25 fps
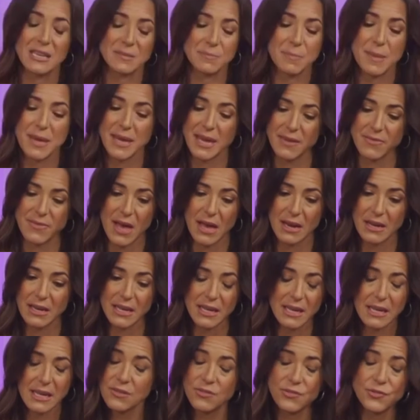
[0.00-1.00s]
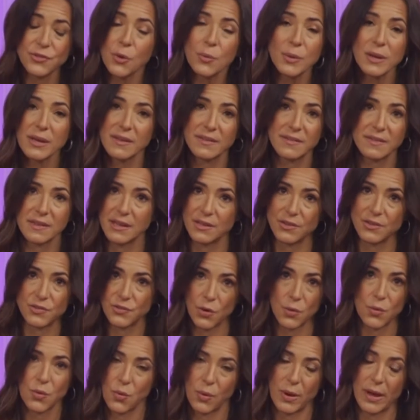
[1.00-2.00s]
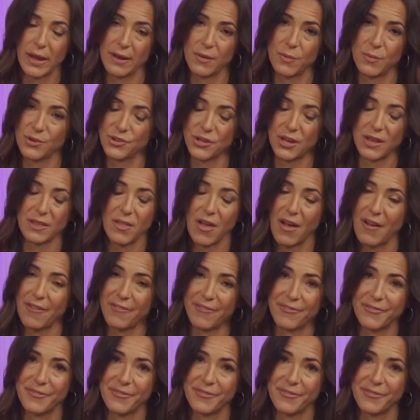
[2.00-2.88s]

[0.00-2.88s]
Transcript: making that so easy and so quick, which I love.